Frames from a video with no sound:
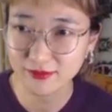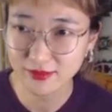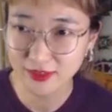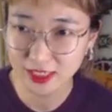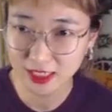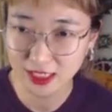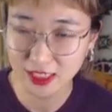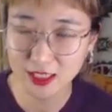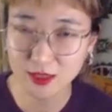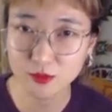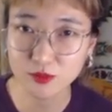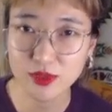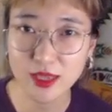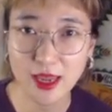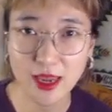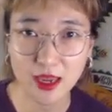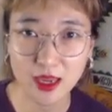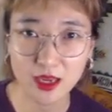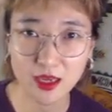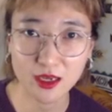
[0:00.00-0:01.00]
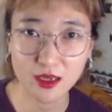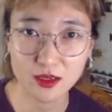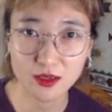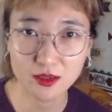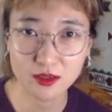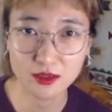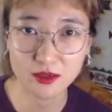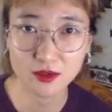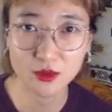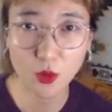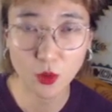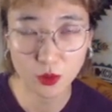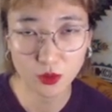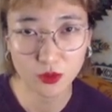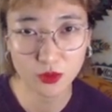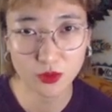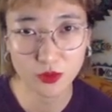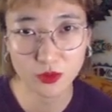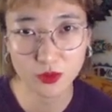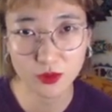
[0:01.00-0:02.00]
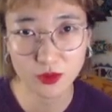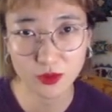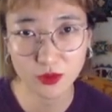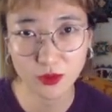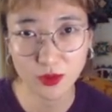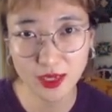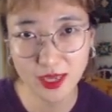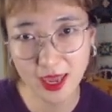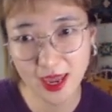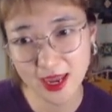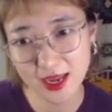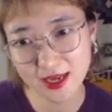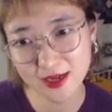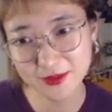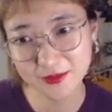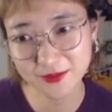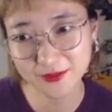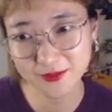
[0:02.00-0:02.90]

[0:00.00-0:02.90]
in playing Go. Okay?